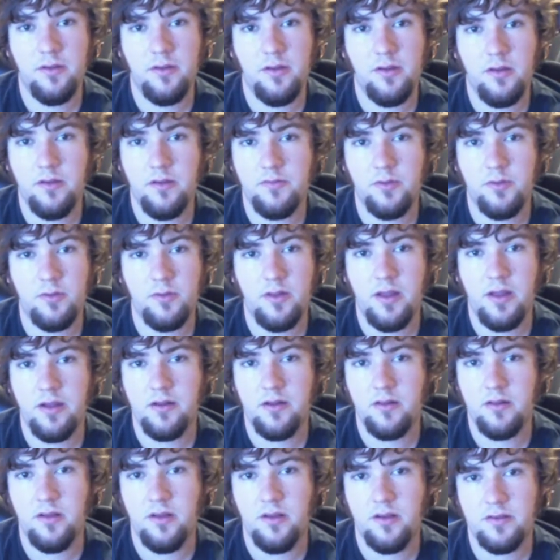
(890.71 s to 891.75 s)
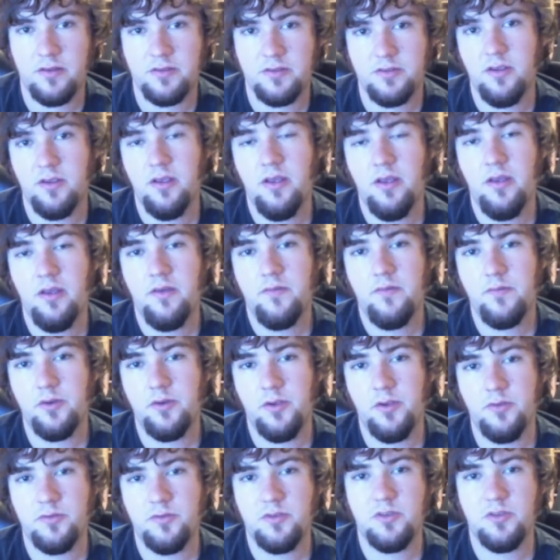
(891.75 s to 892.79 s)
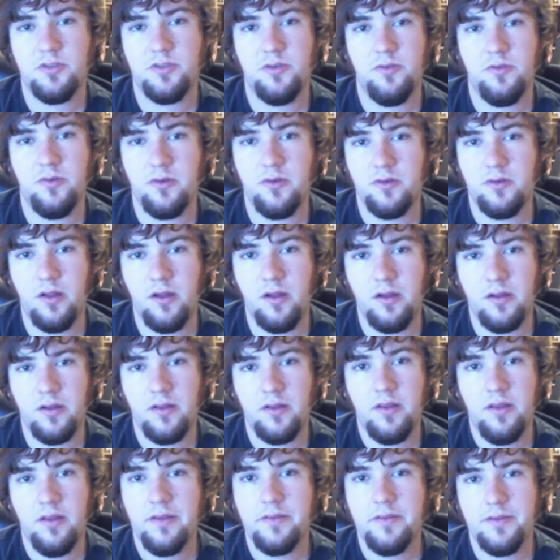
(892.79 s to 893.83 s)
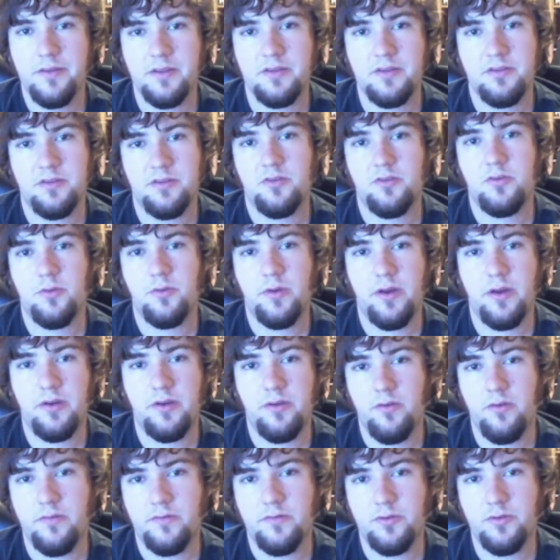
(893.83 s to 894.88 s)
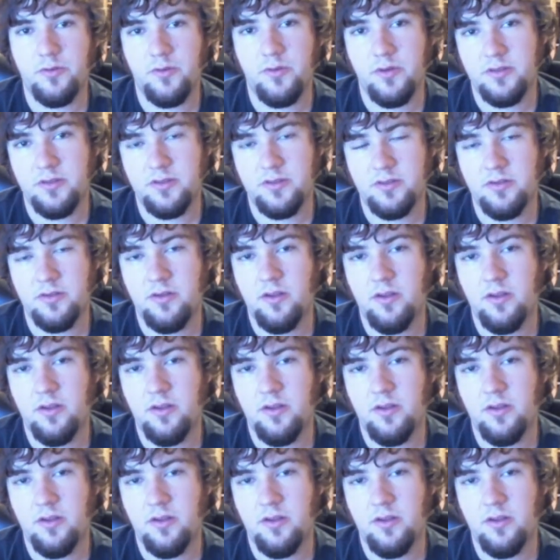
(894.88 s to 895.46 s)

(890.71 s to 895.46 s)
If you like Glocks, if you're used to shooting a Glock, this is the 22 of choice.